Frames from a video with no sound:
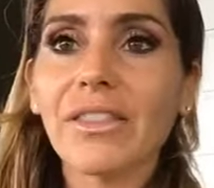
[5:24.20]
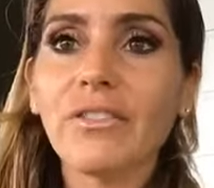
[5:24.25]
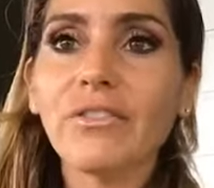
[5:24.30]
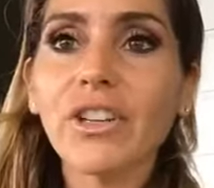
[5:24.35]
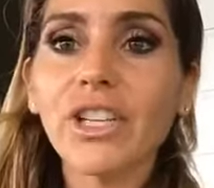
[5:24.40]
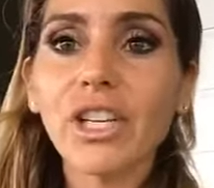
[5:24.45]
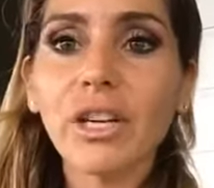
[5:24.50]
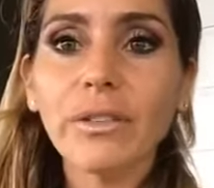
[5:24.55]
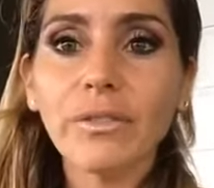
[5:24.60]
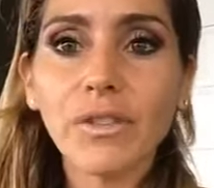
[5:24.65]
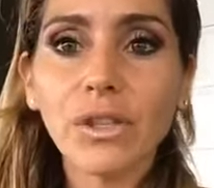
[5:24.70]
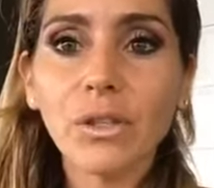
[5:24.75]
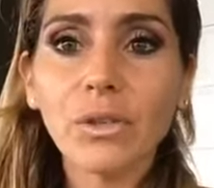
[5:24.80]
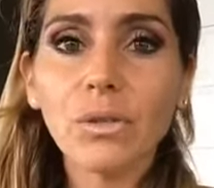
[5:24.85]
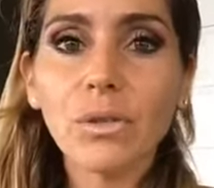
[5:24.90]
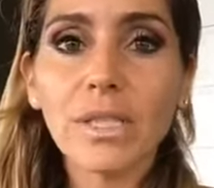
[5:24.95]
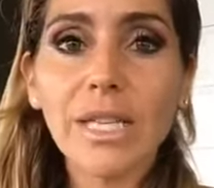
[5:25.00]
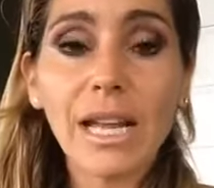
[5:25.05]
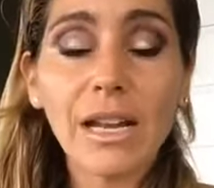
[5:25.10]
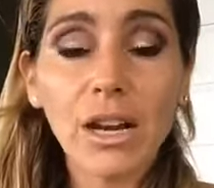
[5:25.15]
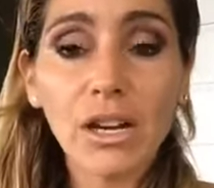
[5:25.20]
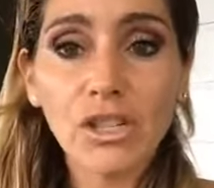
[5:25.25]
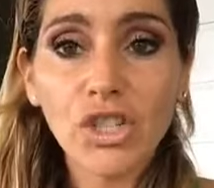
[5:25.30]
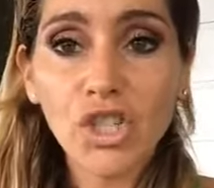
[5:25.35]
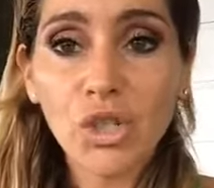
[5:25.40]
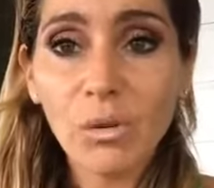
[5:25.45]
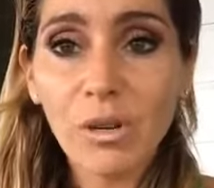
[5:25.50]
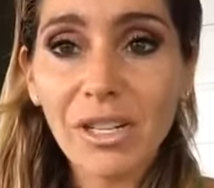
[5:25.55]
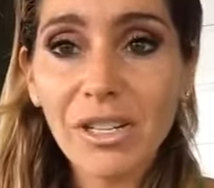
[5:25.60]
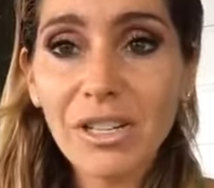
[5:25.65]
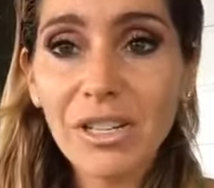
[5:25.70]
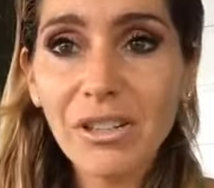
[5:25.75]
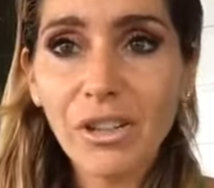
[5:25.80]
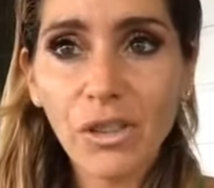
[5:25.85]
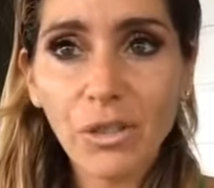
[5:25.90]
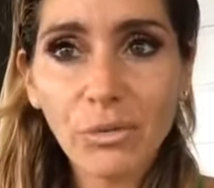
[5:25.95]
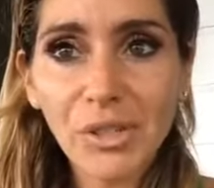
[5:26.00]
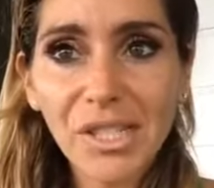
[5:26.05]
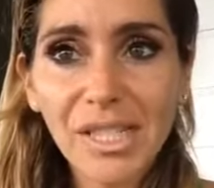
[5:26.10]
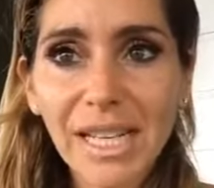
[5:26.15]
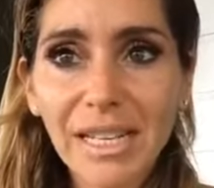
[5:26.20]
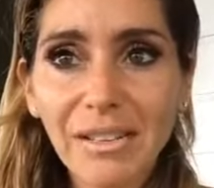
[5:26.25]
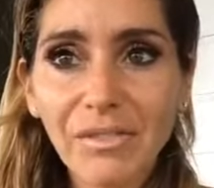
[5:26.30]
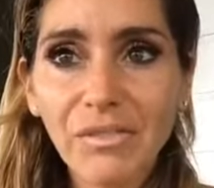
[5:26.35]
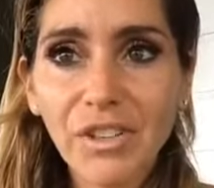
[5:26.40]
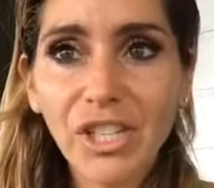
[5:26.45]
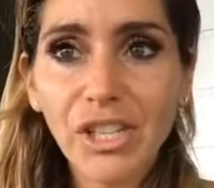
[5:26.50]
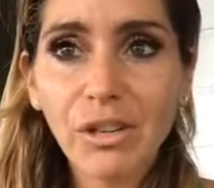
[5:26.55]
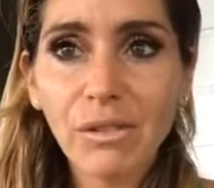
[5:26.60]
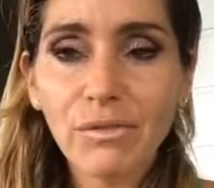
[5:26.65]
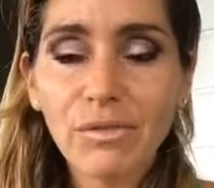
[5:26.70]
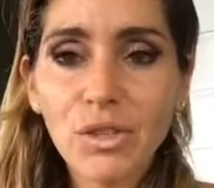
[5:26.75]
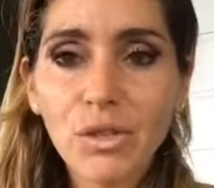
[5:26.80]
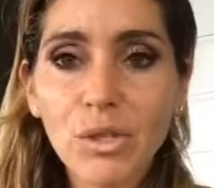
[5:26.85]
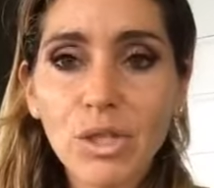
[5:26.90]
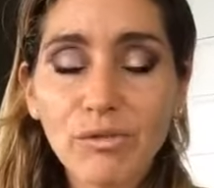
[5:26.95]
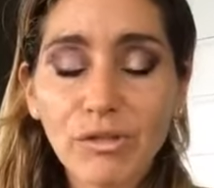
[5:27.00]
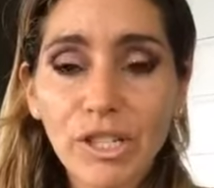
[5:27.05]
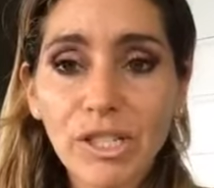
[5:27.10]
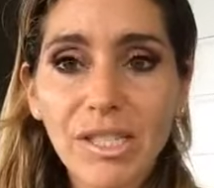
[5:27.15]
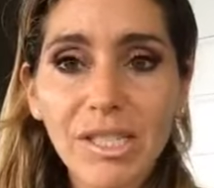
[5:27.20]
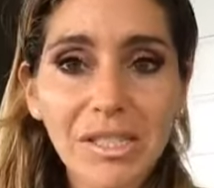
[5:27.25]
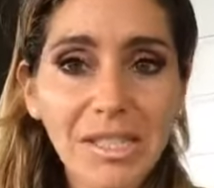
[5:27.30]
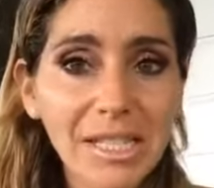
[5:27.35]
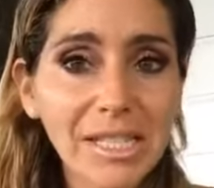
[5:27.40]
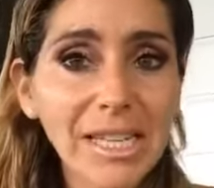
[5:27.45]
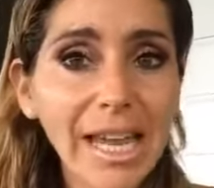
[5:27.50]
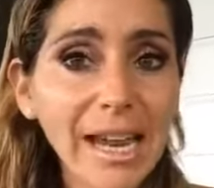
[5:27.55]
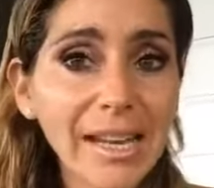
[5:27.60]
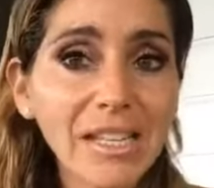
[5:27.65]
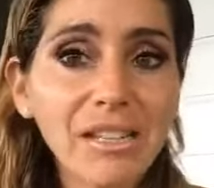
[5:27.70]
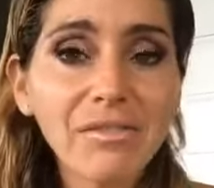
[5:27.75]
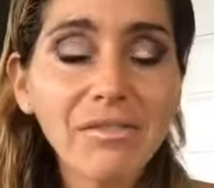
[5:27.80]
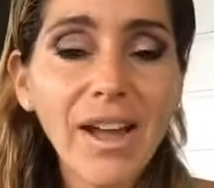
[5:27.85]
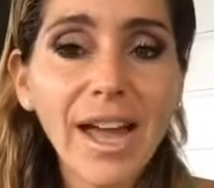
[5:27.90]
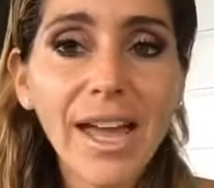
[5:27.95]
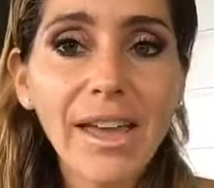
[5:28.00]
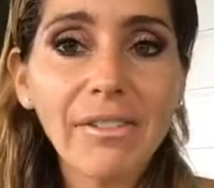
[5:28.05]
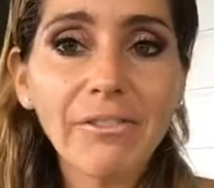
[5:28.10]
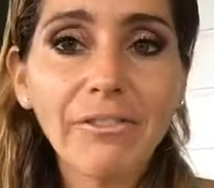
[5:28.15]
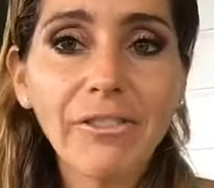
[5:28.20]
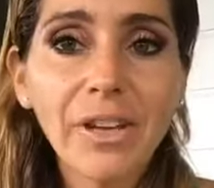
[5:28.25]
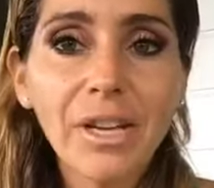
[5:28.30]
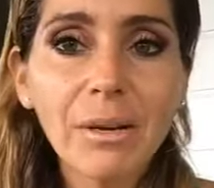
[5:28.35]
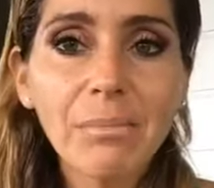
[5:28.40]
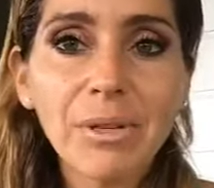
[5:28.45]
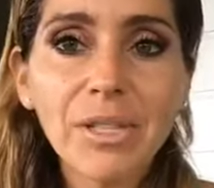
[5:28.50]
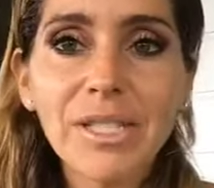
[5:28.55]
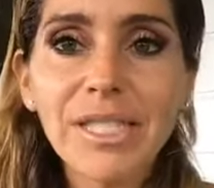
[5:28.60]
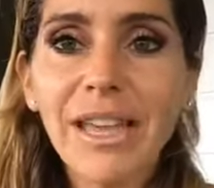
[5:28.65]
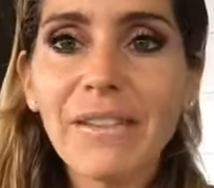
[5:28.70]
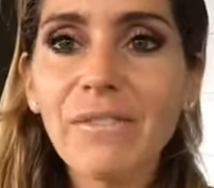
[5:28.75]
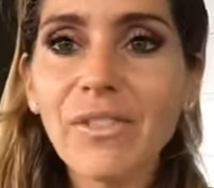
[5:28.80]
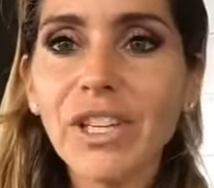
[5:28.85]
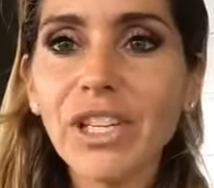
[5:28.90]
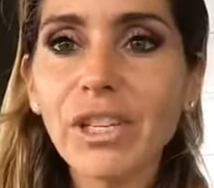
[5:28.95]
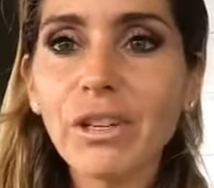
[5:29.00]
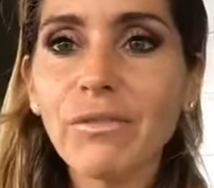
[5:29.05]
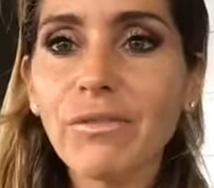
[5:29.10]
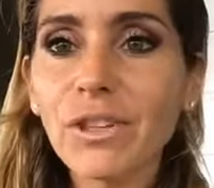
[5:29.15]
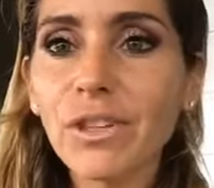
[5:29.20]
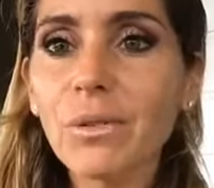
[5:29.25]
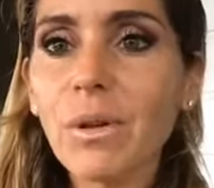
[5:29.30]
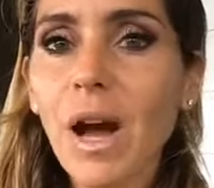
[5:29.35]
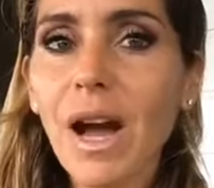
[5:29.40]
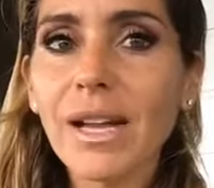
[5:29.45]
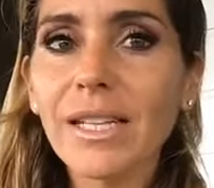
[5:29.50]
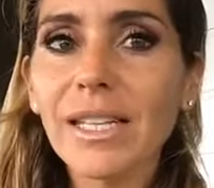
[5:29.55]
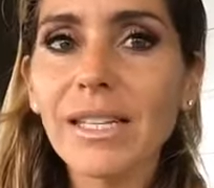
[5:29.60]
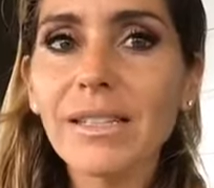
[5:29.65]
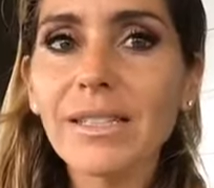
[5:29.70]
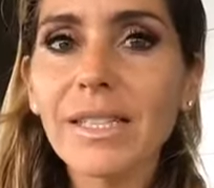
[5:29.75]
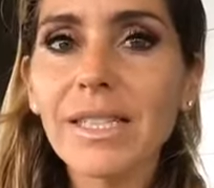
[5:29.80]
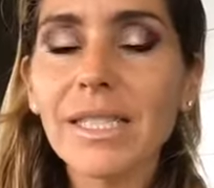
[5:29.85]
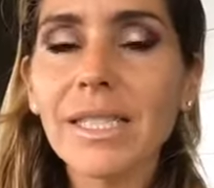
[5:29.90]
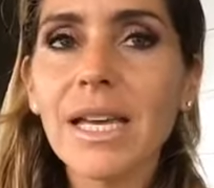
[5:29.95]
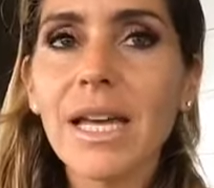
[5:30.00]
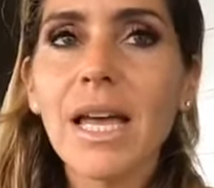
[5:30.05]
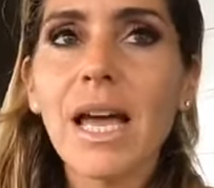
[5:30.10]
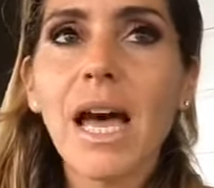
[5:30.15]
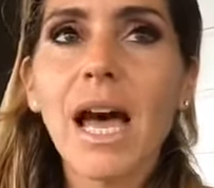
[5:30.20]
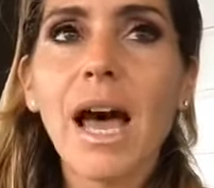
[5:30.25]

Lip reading: the video views that are shorter, the 3-second video views versus the 95% video view audience,